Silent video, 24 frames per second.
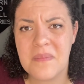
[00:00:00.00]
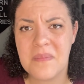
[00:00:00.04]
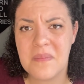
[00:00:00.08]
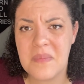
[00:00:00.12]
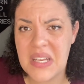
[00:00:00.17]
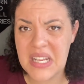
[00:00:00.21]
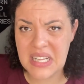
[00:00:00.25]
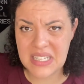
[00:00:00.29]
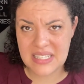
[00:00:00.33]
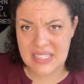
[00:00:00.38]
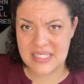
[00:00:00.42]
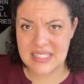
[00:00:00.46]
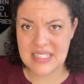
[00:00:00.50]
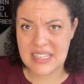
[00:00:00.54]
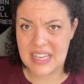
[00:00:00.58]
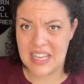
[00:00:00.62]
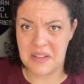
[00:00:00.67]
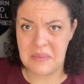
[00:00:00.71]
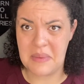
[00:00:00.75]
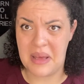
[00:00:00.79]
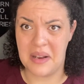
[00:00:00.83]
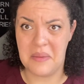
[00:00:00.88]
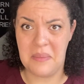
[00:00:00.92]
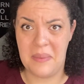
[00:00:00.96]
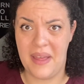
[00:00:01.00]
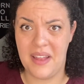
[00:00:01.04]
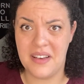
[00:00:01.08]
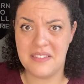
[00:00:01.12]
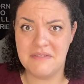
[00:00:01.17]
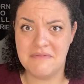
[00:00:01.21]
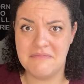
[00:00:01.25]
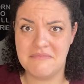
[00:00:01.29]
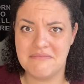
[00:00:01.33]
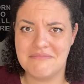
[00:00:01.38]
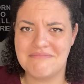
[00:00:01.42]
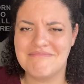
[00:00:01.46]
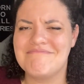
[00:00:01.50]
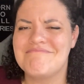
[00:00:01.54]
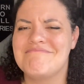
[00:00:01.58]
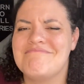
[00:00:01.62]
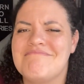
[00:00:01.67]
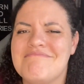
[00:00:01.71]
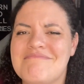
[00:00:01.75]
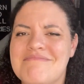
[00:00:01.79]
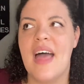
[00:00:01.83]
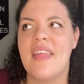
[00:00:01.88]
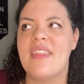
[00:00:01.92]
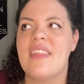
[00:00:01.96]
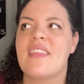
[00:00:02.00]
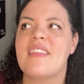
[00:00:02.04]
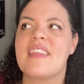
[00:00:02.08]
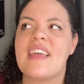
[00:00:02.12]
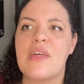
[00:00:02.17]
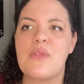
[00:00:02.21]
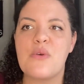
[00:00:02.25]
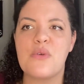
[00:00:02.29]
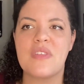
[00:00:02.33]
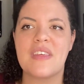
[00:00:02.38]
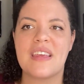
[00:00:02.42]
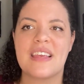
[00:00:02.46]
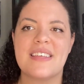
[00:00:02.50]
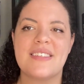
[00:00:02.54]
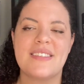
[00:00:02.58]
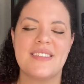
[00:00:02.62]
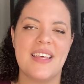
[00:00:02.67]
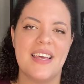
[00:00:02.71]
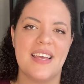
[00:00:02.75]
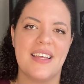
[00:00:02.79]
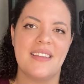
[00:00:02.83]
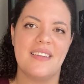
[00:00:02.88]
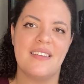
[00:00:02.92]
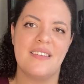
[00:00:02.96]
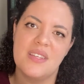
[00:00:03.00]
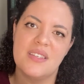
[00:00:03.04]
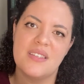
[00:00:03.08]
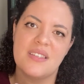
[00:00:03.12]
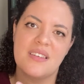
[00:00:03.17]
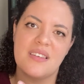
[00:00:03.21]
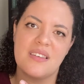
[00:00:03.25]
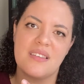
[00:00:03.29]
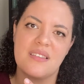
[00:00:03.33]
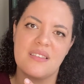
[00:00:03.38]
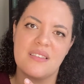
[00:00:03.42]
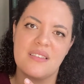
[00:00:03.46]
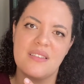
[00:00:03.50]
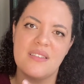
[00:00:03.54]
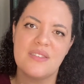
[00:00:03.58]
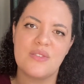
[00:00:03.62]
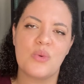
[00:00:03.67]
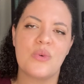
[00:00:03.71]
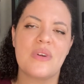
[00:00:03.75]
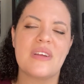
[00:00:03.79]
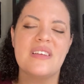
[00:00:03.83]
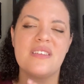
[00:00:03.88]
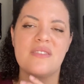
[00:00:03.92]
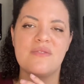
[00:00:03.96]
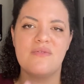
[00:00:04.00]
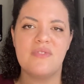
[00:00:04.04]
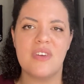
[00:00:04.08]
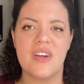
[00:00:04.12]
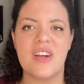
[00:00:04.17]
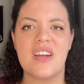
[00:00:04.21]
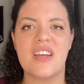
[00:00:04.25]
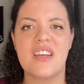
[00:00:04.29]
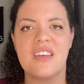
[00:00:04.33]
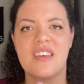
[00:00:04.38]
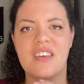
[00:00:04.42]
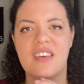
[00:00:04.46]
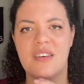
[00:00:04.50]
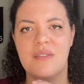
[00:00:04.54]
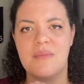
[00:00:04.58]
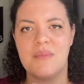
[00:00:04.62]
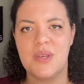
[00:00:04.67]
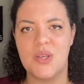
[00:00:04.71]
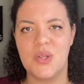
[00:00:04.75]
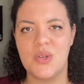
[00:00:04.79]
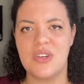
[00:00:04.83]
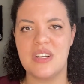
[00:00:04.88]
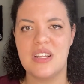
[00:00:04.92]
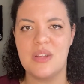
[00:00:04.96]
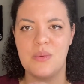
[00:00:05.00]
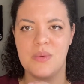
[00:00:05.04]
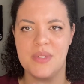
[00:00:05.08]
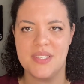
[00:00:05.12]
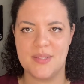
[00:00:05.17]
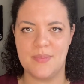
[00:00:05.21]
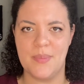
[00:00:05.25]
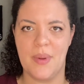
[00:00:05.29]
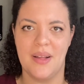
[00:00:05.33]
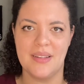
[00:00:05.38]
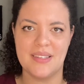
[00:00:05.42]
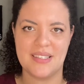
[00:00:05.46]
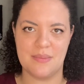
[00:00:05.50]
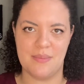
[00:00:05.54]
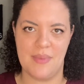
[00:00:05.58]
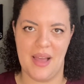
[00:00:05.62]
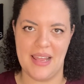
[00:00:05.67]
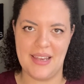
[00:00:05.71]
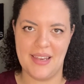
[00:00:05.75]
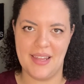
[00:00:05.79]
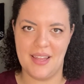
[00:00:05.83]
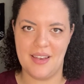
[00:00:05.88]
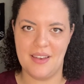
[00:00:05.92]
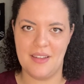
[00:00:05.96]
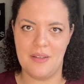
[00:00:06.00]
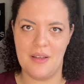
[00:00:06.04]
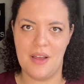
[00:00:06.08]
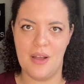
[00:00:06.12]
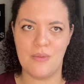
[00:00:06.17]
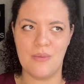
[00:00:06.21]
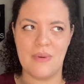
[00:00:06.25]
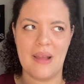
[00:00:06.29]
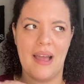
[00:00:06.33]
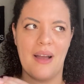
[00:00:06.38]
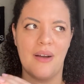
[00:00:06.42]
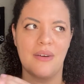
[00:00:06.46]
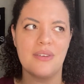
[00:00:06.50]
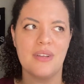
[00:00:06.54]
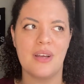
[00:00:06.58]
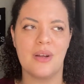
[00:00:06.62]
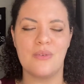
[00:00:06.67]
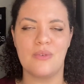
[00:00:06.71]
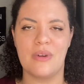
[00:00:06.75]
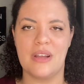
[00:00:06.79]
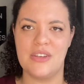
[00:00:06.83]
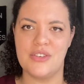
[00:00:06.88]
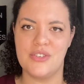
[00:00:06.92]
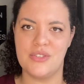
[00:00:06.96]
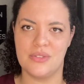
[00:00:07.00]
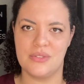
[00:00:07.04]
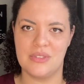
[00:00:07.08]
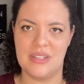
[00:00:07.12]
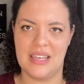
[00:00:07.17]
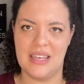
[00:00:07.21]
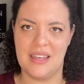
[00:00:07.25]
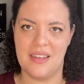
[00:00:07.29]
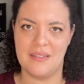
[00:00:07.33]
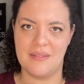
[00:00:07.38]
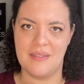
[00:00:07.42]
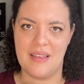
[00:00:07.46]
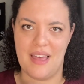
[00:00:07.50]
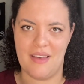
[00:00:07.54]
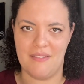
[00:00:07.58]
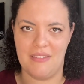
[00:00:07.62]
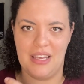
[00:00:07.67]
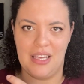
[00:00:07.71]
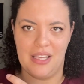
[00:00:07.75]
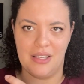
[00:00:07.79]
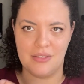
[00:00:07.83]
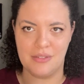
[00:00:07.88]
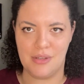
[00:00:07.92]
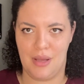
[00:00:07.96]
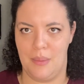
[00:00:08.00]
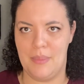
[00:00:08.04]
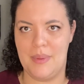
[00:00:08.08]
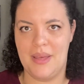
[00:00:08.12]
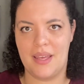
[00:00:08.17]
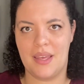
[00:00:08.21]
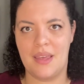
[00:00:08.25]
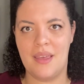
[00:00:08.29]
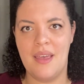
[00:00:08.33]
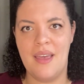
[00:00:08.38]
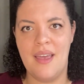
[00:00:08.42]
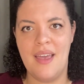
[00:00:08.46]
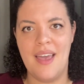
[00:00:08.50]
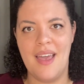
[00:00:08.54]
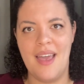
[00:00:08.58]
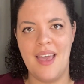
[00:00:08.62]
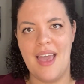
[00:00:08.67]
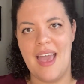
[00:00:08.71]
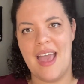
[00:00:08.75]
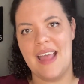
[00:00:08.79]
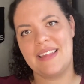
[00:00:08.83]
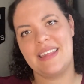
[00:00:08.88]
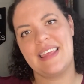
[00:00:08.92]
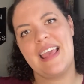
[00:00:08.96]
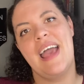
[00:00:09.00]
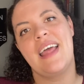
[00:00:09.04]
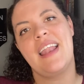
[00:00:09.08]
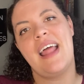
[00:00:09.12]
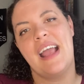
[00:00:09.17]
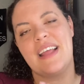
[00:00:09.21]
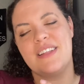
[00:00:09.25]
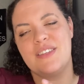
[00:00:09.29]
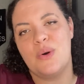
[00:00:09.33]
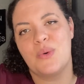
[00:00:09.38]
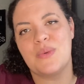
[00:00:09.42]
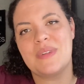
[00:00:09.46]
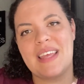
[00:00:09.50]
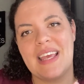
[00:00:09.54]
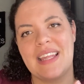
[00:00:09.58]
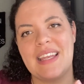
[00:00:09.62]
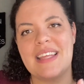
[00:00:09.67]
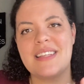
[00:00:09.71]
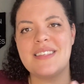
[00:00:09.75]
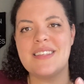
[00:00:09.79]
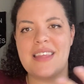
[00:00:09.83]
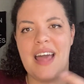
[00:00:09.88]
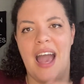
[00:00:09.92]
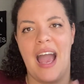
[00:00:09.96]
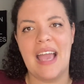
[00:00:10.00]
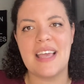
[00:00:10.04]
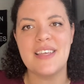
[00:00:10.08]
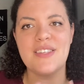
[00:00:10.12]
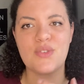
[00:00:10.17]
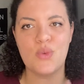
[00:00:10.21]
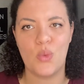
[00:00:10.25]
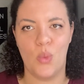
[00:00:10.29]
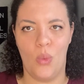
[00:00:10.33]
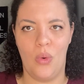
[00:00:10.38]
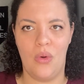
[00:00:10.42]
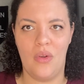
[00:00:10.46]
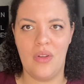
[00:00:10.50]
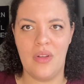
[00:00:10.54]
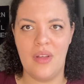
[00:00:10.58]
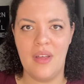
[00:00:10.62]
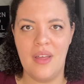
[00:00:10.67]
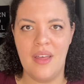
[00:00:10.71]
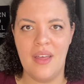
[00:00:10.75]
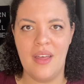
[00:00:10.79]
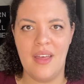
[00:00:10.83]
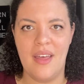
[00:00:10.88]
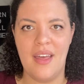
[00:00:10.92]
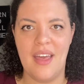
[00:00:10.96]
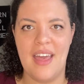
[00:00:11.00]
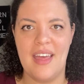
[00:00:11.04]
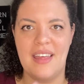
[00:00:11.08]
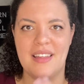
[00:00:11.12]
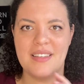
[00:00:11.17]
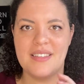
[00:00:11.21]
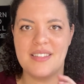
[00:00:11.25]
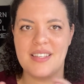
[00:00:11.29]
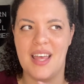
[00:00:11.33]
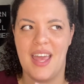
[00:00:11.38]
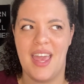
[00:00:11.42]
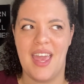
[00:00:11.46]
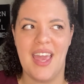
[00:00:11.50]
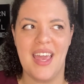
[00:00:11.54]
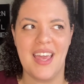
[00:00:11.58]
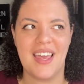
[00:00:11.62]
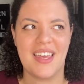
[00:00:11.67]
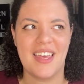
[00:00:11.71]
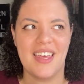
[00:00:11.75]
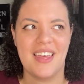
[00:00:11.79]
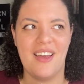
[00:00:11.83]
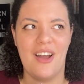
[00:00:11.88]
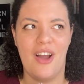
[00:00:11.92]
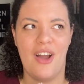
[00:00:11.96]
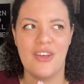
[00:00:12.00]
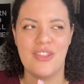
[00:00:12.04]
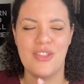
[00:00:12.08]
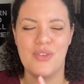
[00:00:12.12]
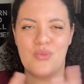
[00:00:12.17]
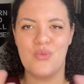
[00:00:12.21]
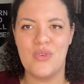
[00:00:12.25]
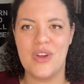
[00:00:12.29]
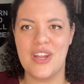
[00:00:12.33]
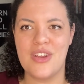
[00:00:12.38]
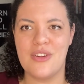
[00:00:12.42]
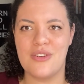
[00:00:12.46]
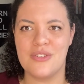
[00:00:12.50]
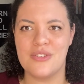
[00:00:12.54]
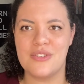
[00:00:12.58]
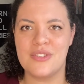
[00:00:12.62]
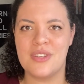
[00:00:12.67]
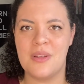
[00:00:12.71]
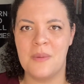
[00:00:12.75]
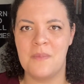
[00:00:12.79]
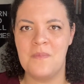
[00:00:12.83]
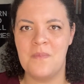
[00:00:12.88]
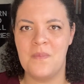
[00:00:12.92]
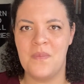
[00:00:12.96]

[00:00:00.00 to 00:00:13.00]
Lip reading: But it doesn't get him out of bed. And then the other thing is that this story is very community response minded around a racially heavy topic. And yet I don't get into the high school and take the readers